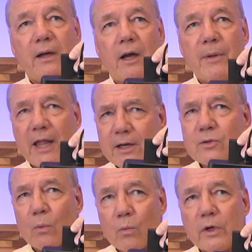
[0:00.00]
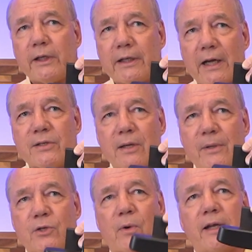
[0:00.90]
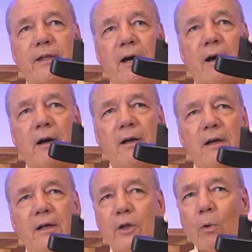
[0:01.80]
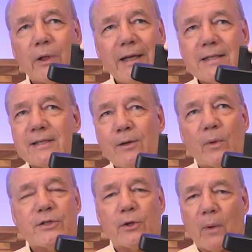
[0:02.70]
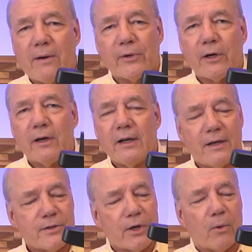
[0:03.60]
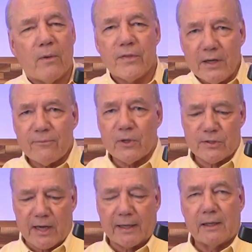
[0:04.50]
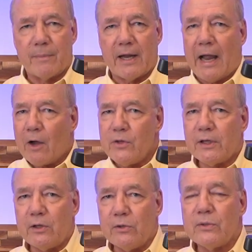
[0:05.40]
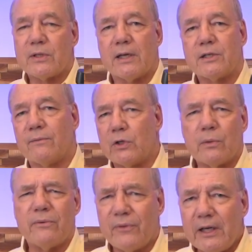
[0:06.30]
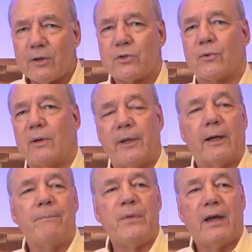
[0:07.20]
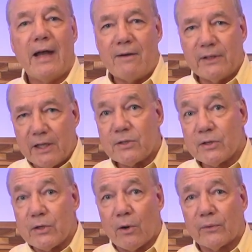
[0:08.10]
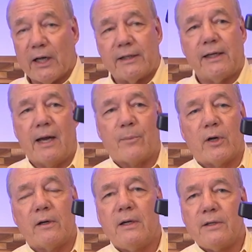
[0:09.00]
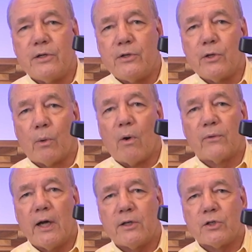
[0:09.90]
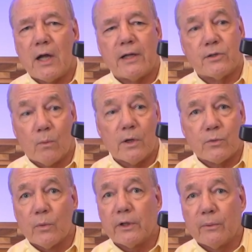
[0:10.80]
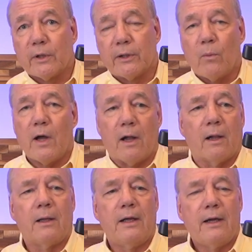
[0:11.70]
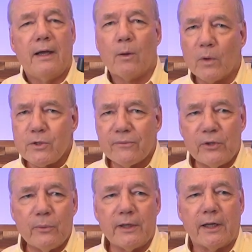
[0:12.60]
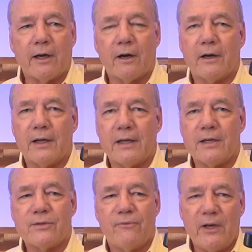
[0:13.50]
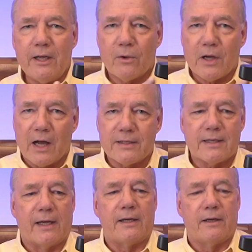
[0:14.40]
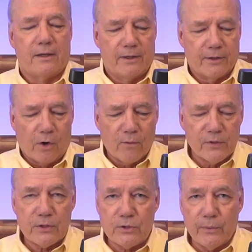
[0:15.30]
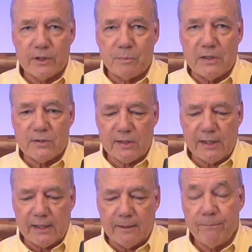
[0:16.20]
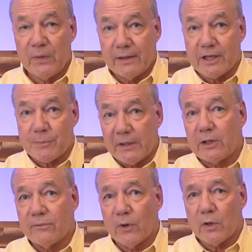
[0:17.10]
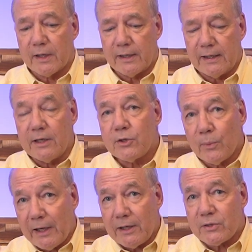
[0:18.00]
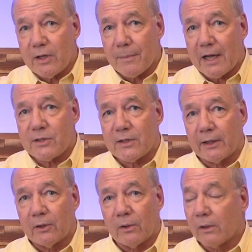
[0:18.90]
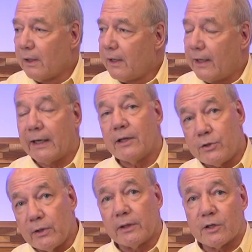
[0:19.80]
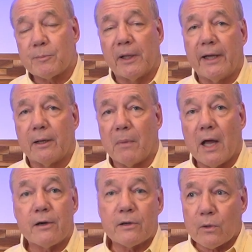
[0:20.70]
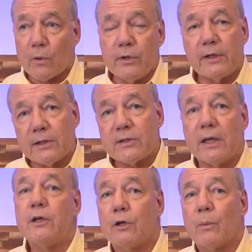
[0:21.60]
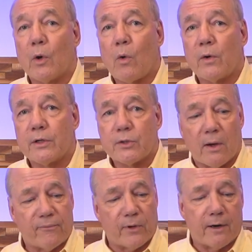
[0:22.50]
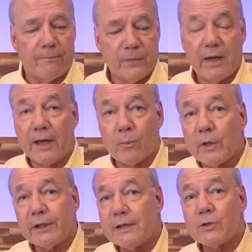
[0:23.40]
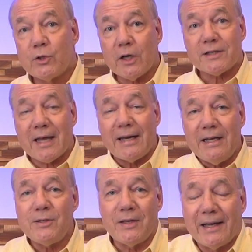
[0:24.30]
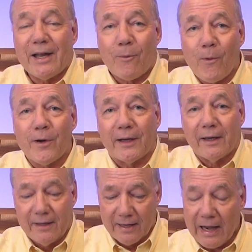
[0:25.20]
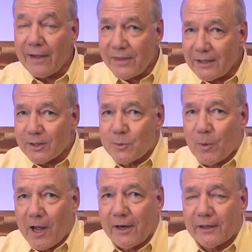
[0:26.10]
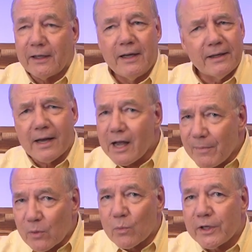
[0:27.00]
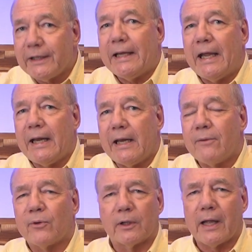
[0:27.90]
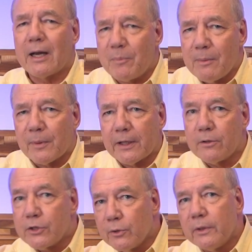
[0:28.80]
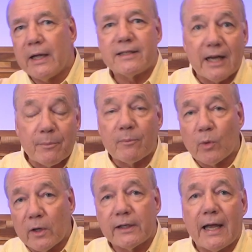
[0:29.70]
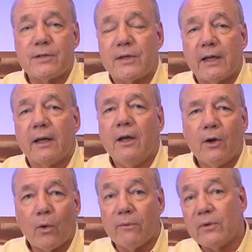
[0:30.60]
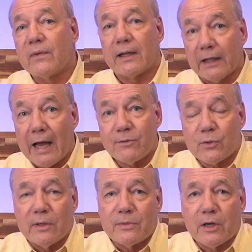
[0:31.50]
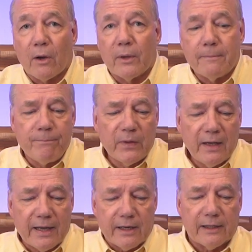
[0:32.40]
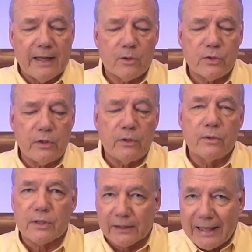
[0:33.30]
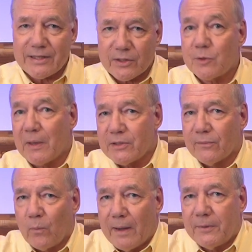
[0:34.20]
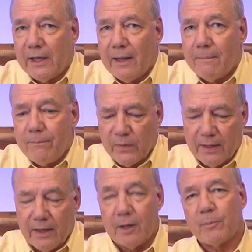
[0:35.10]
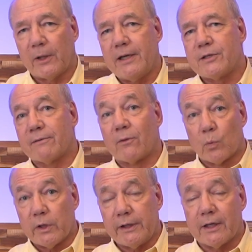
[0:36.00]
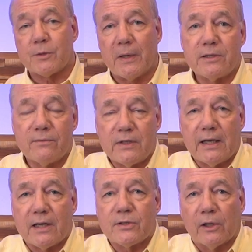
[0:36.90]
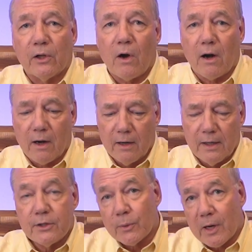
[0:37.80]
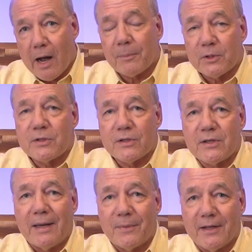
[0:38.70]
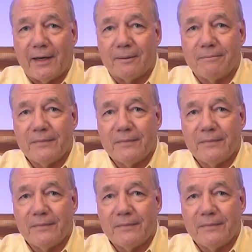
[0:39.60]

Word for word: I mean, that is a really nice image right there. No latency whatsoever. So think for a second about how you can use this if you're doing video streaming. Having this as an overhead camera to do your overhead shots, it works really, really well. And what you're viewing here is video content over this USB-C that's been converted into an HDMI signal, again, that you can display on a monitor or you can send to your recording software. And it really is just that easy to get it working. I think this product can come in really handy for a lot of people that are doing that type of broadcasting or if you've got live streams going. And it allows you to use a less expensive webcam in place of a really expensive DSLR to accomplish the same thing.